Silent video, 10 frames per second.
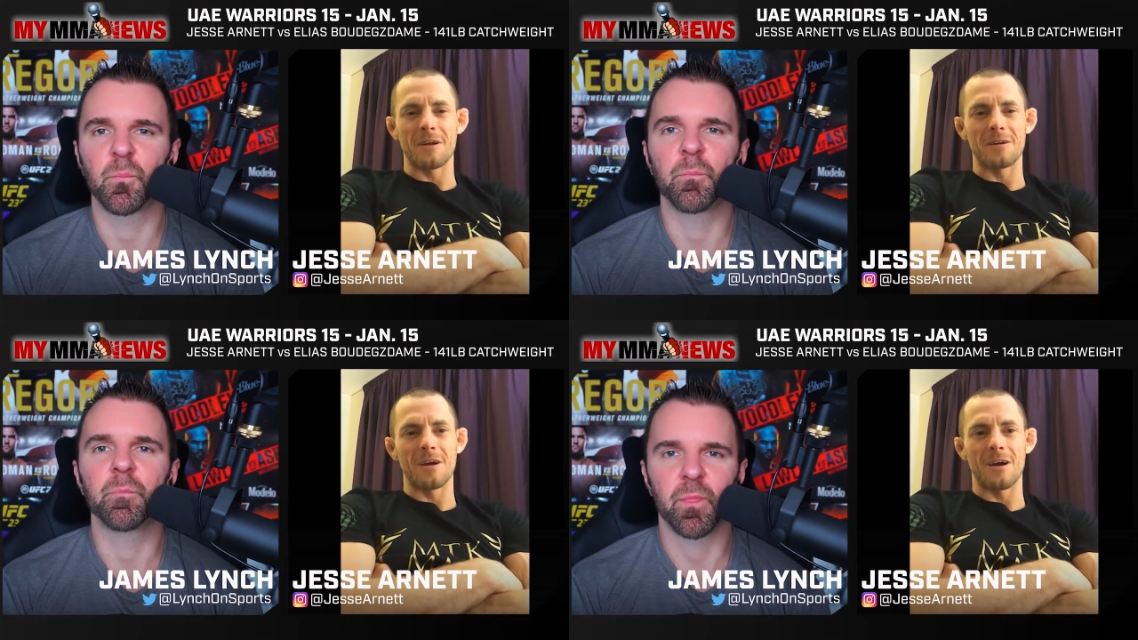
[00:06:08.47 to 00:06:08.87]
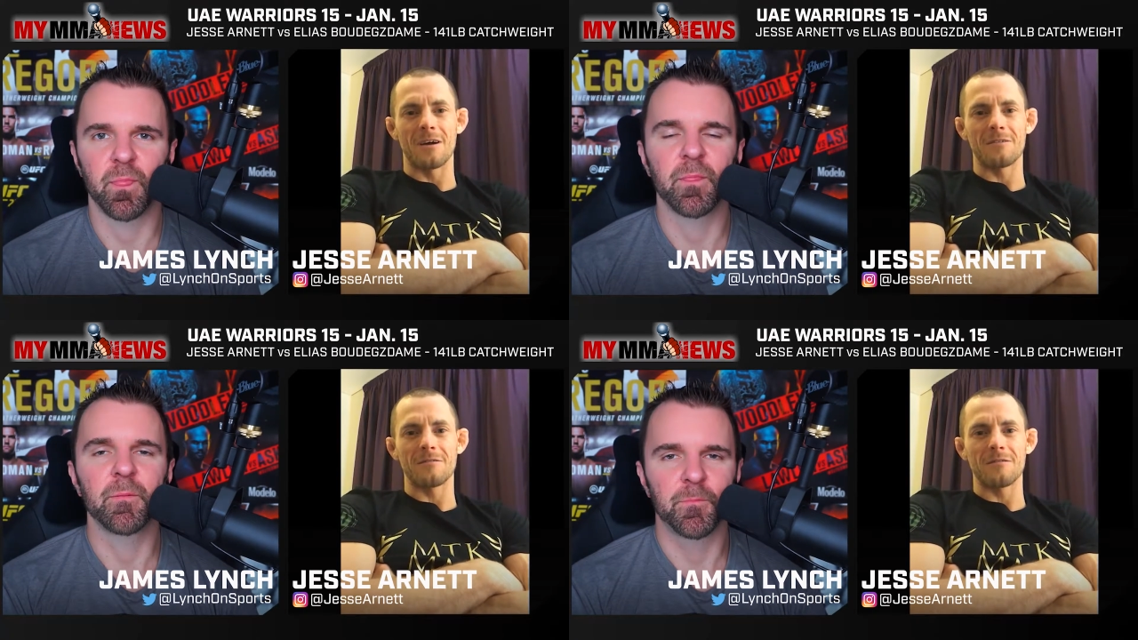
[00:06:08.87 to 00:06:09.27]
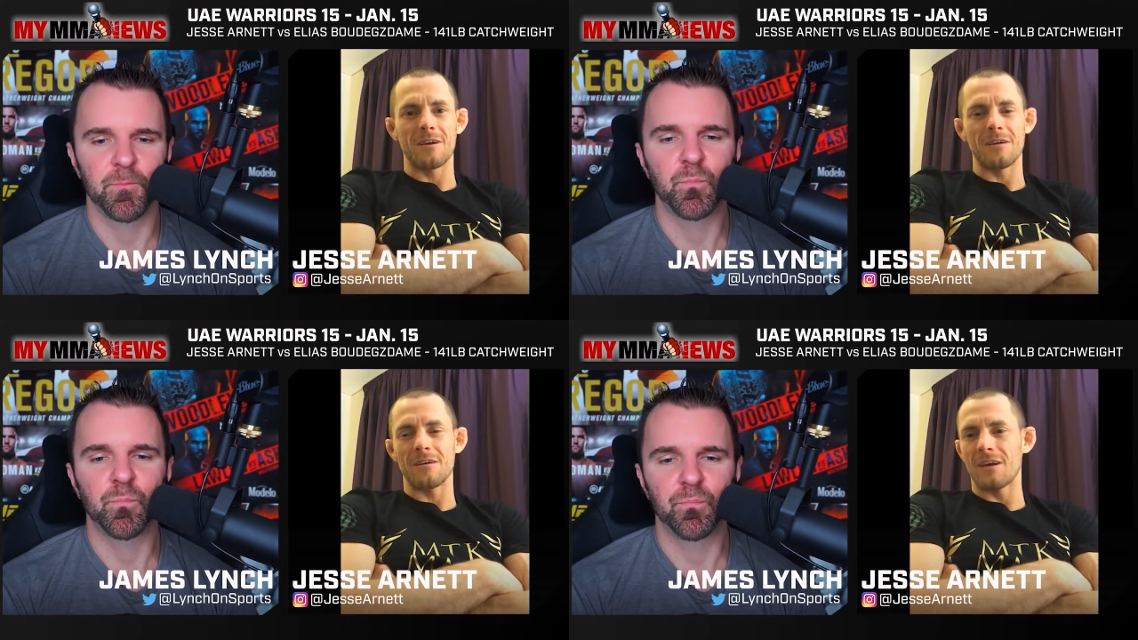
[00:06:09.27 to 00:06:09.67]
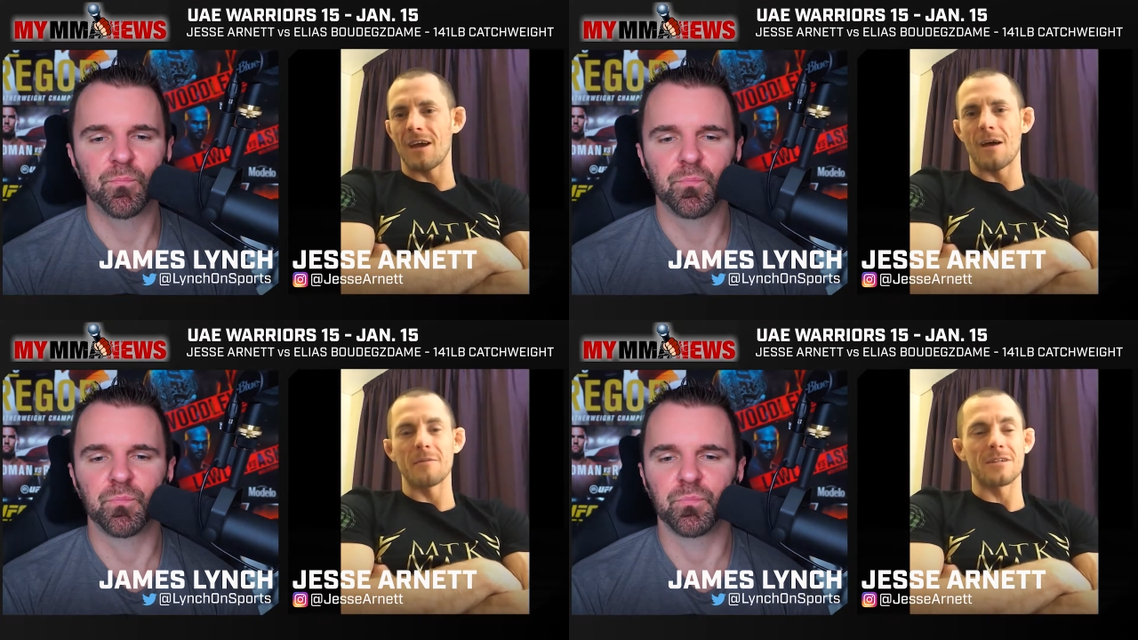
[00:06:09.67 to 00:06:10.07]
Speaker 1: And uh,
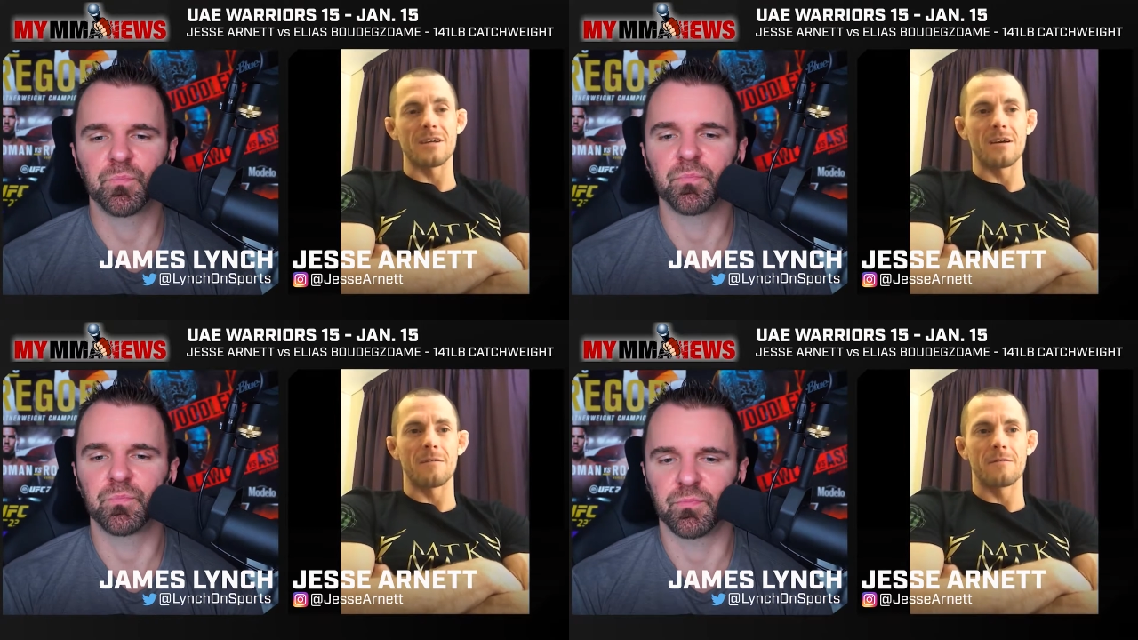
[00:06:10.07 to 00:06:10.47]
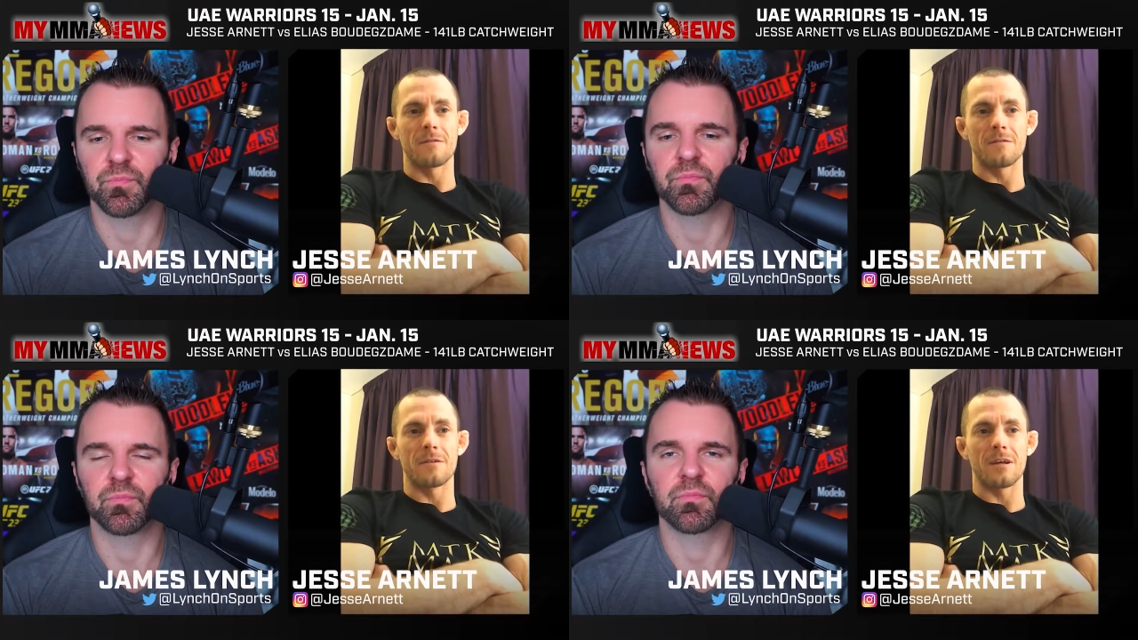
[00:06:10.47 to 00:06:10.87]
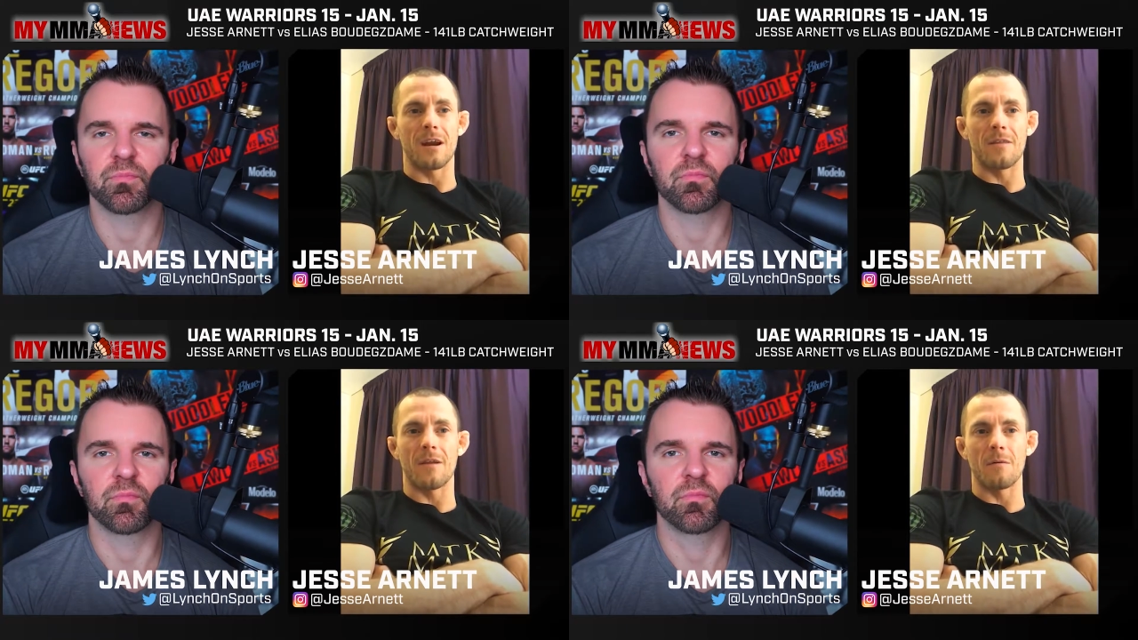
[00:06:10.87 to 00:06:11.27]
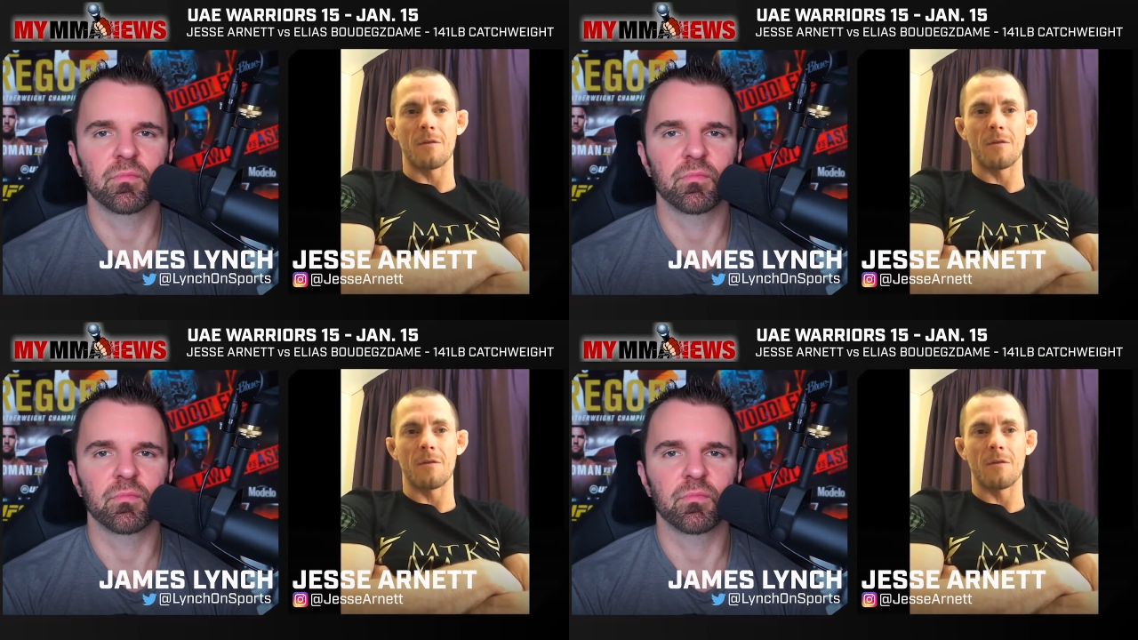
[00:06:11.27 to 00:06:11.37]
hey, I'm excited to get in